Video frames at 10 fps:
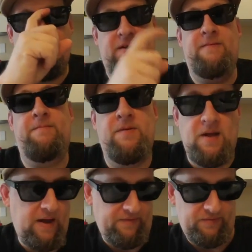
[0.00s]
then
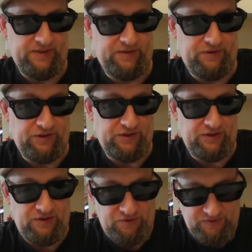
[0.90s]
had the resurgence
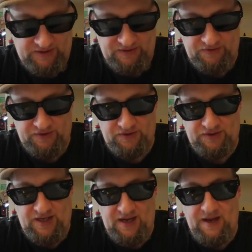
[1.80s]
in
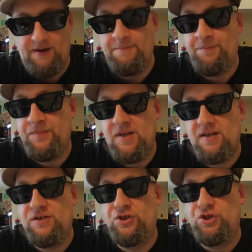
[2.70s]
2010
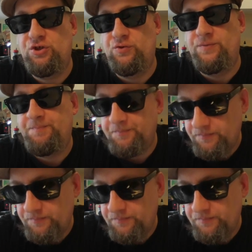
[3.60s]
in June.